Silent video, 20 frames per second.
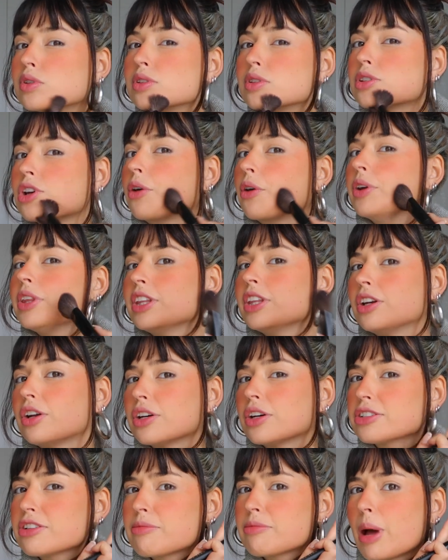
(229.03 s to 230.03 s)
Sorry, the
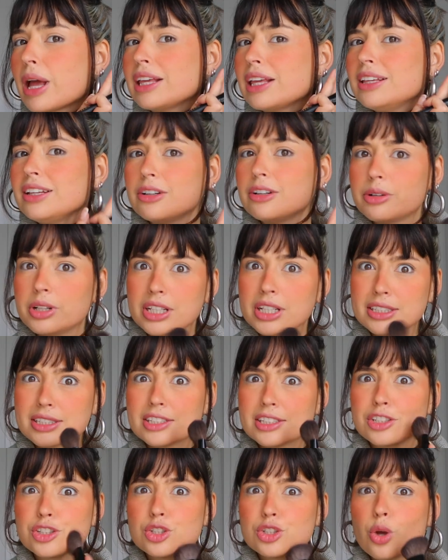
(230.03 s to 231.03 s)
noise of my earrings
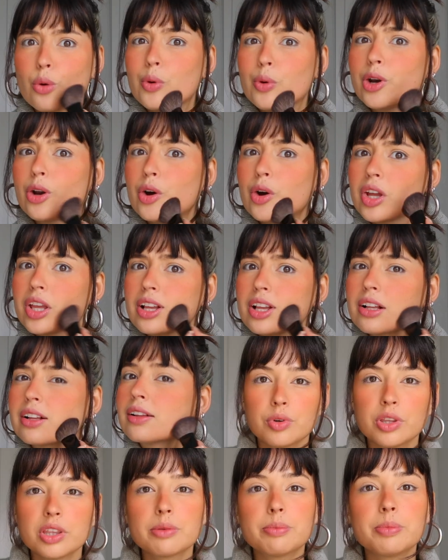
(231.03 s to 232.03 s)
is so annoying.
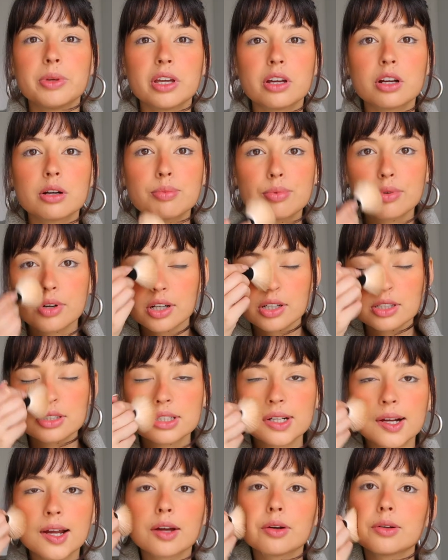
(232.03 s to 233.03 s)
With a bigger
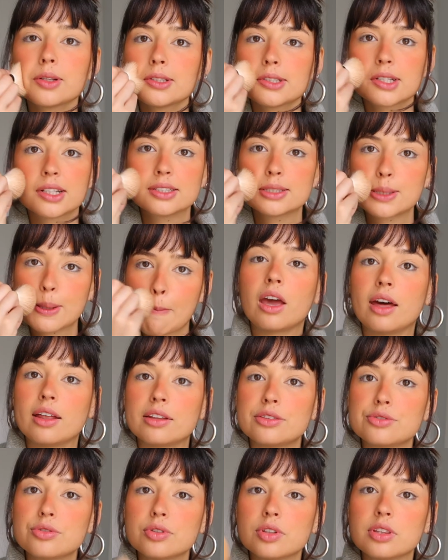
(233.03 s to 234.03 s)
brush, I will just
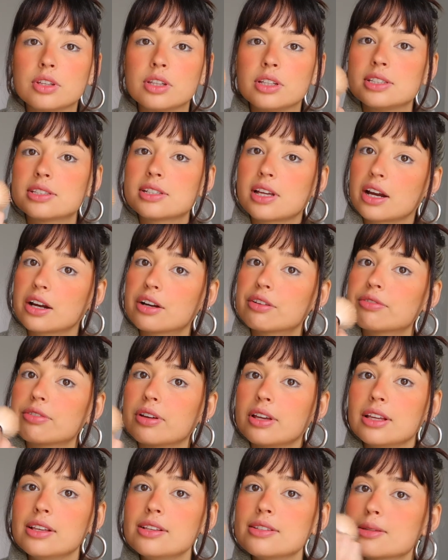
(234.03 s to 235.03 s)
add to the entire
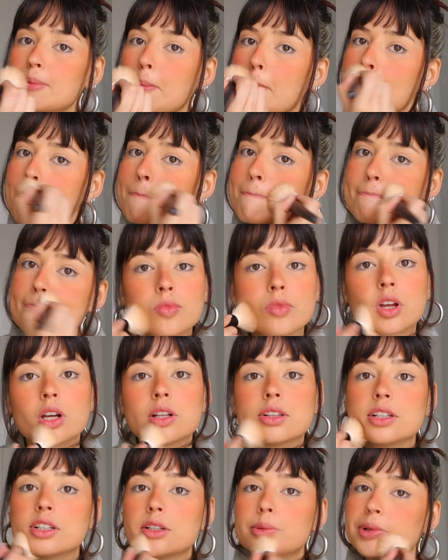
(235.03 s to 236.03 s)
face
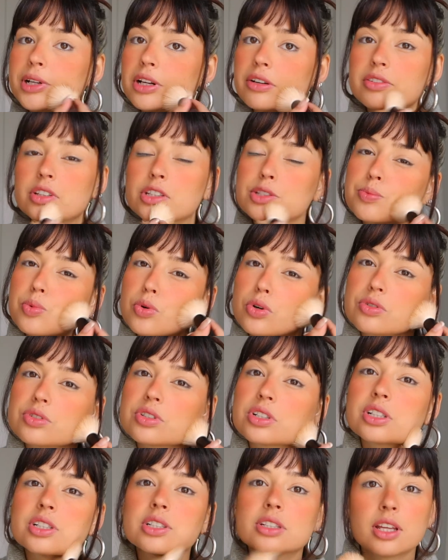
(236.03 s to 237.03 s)
a little bit of this
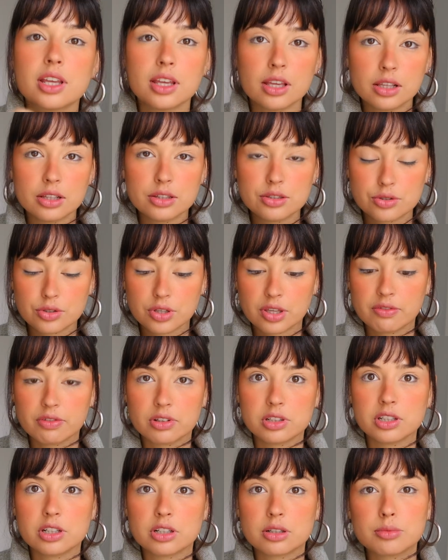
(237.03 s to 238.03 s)
bronzer shade to give
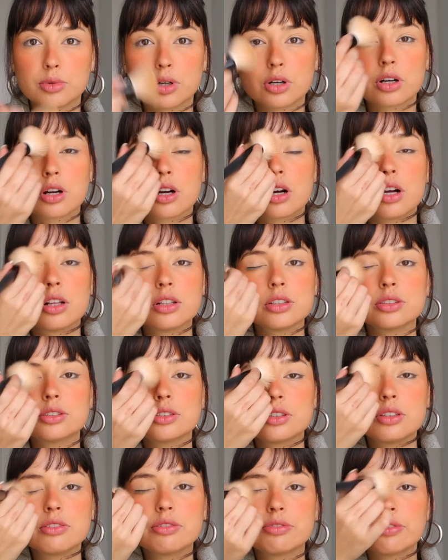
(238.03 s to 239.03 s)
a little more color
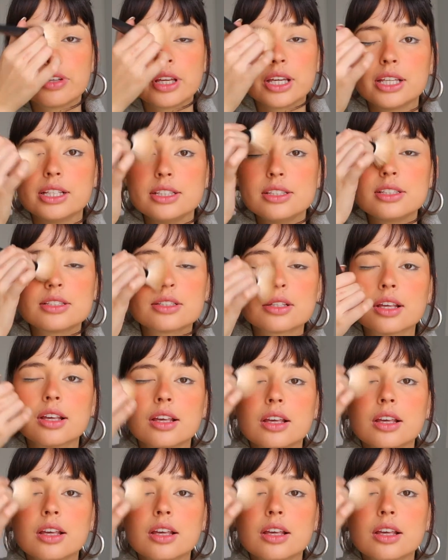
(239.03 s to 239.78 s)
to the face